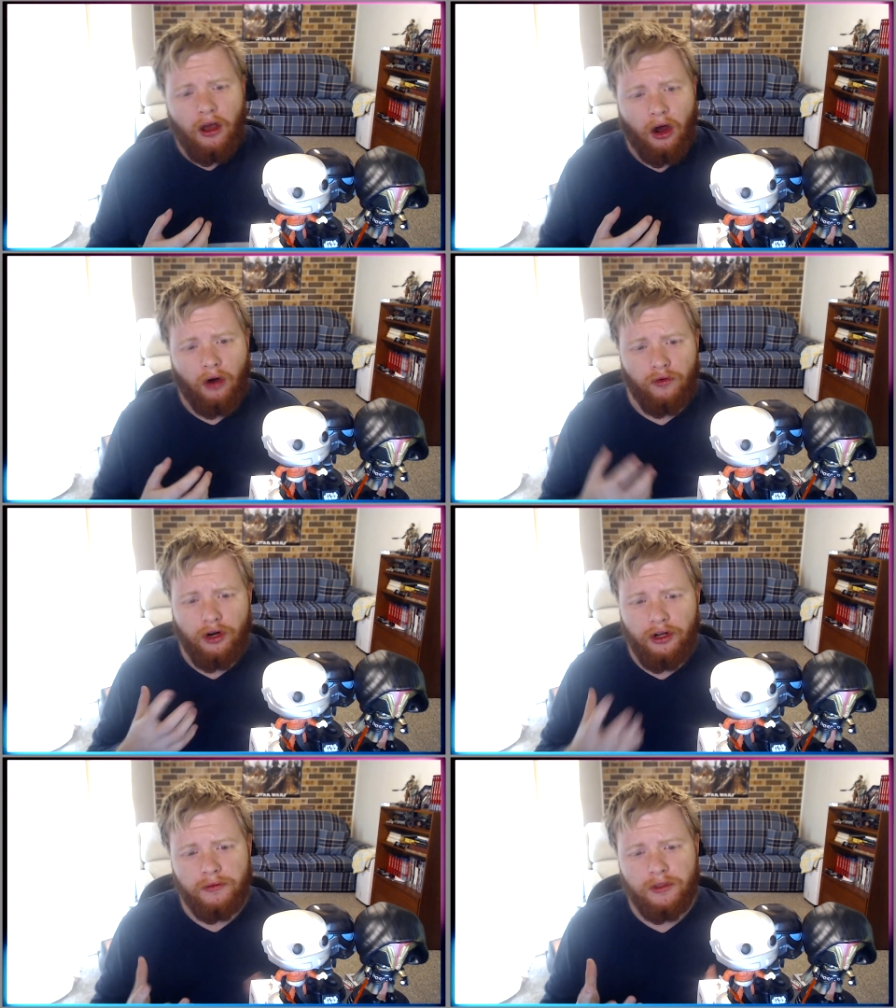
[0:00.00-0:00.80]
a
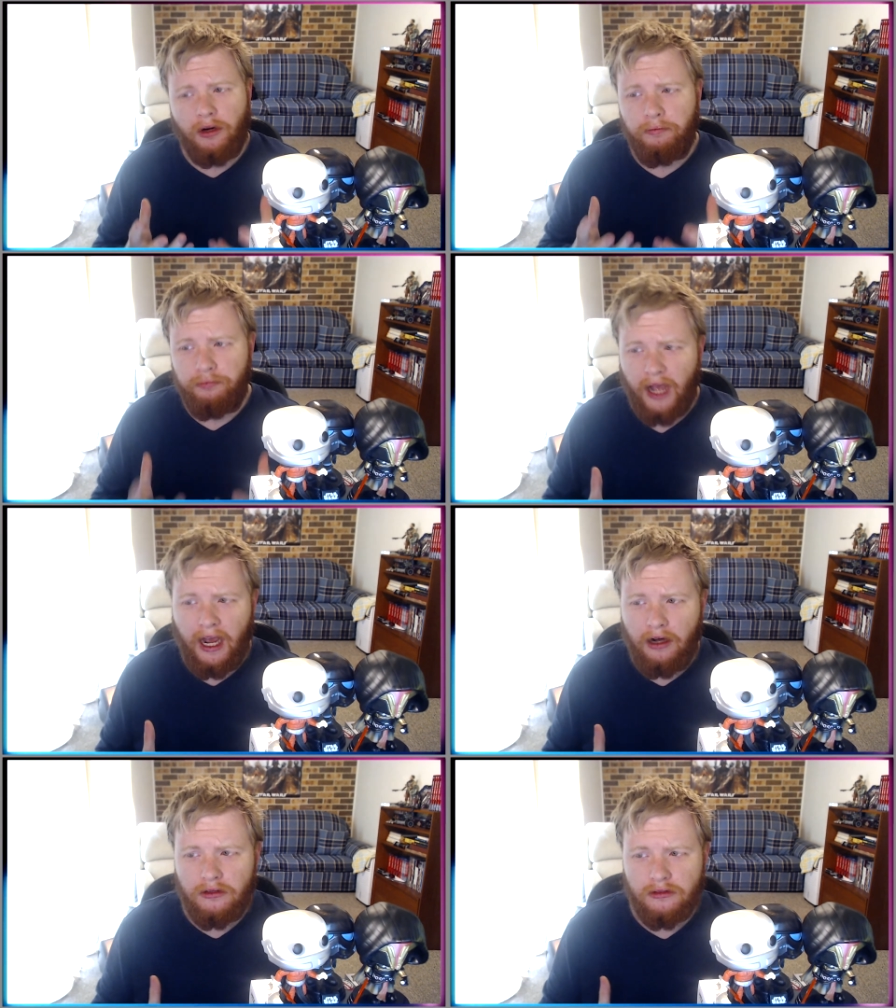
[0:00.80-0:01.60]
rumor
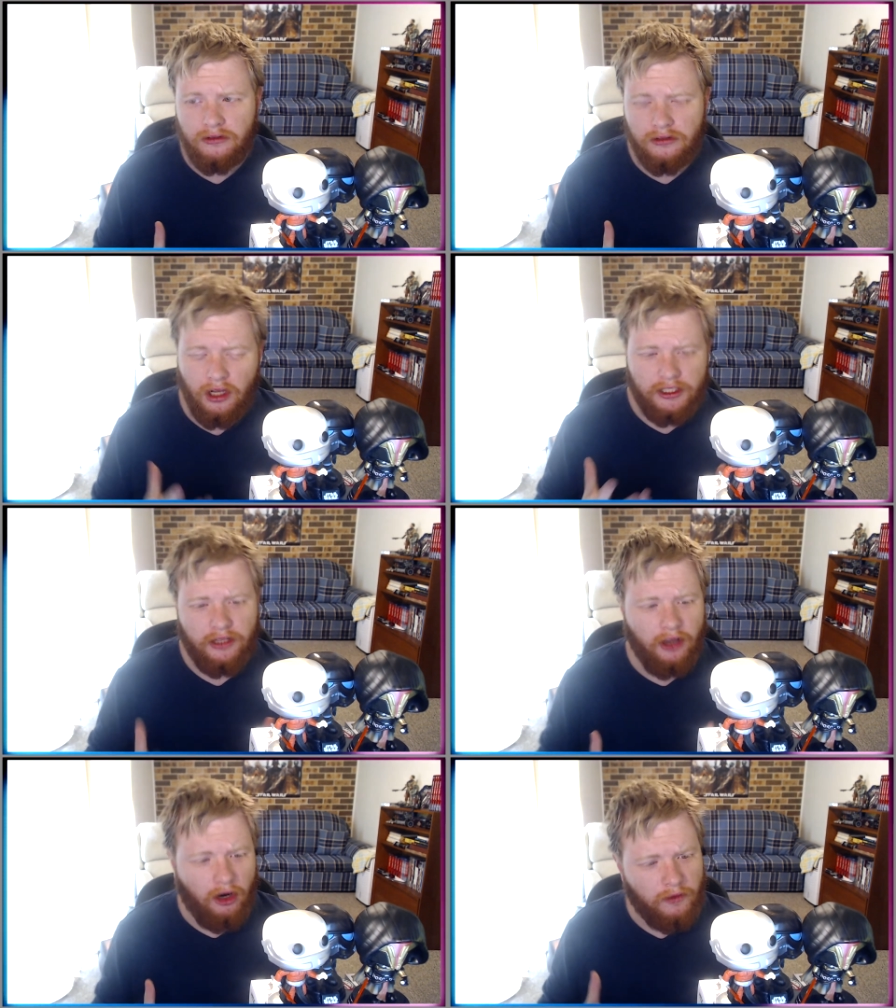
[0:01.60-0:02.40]
about Knights of
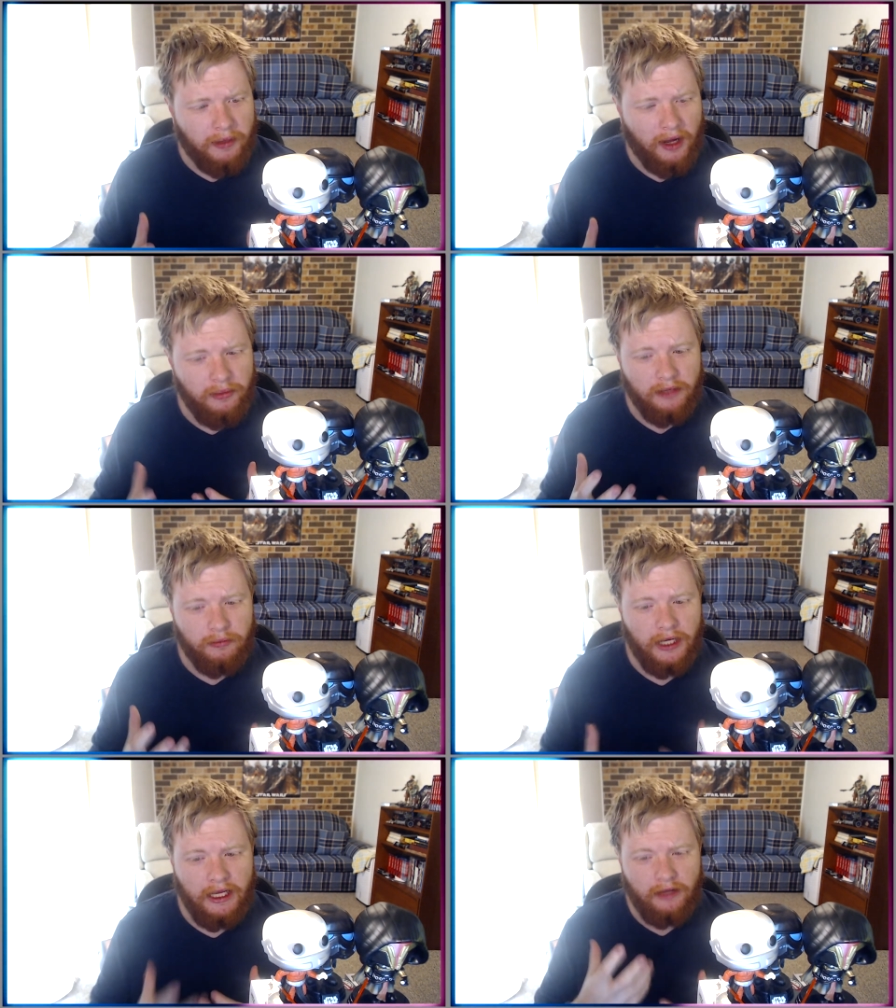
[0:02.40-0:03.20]
the Old Republic
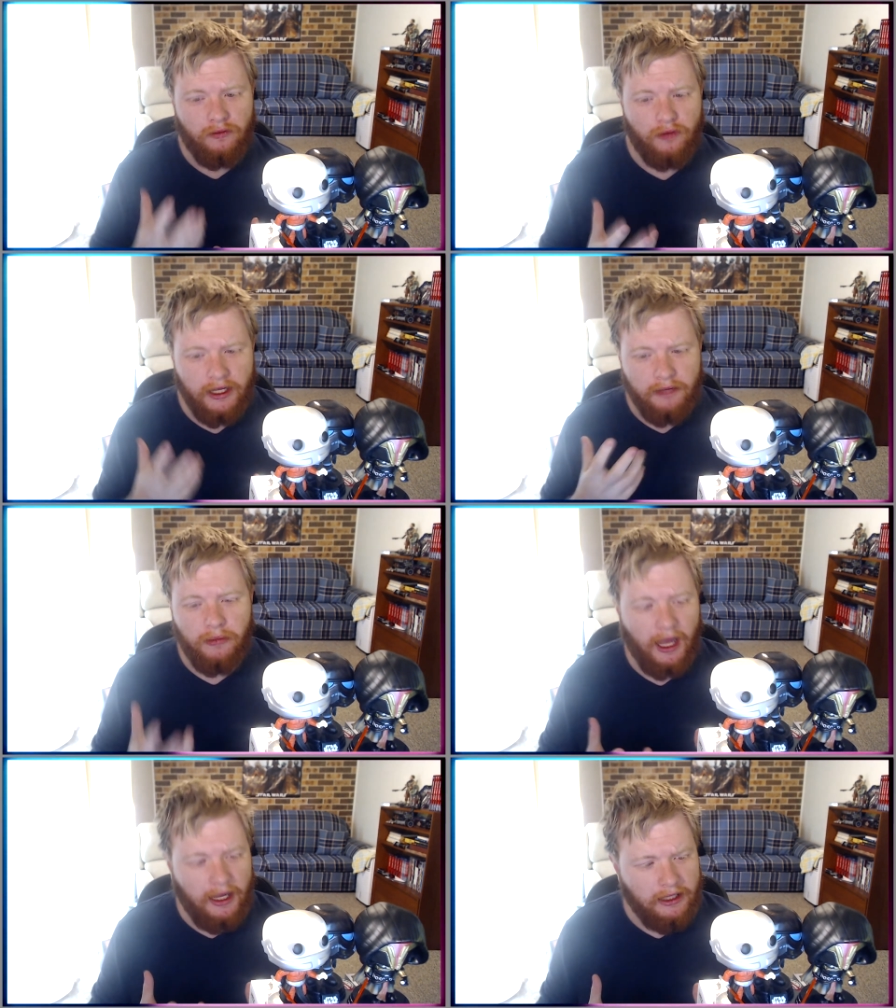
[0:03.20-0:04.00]
being
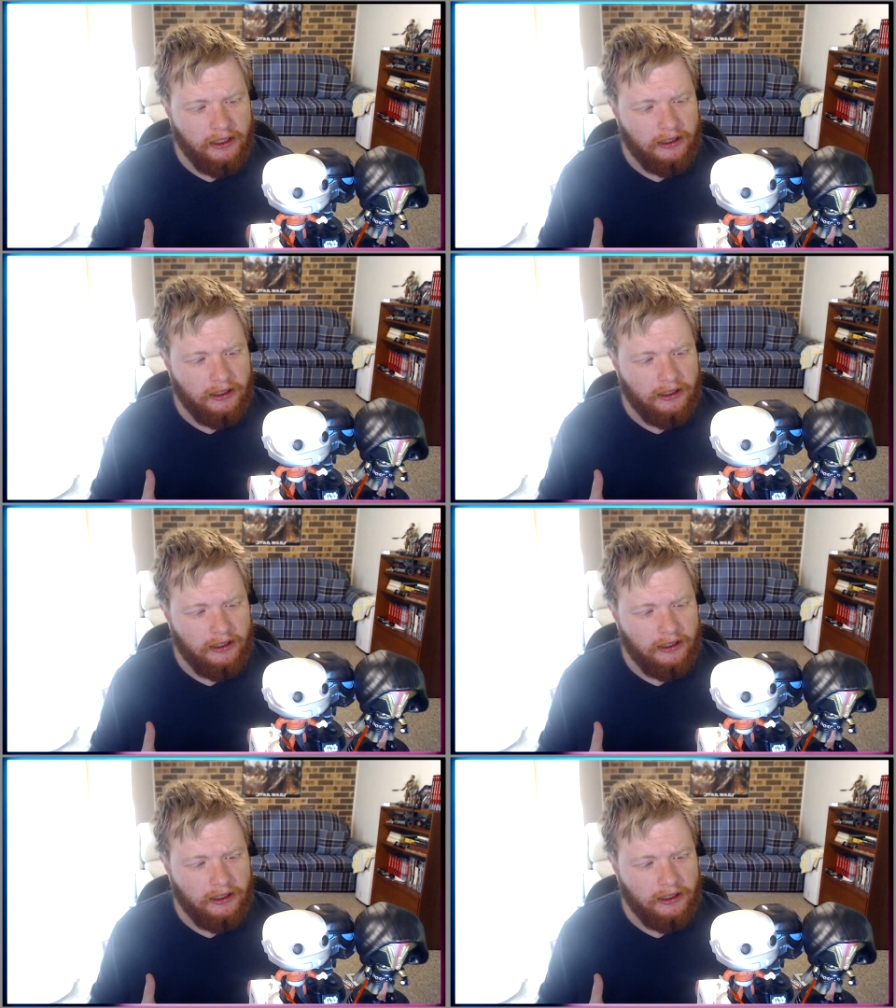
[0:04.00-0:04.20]
remade.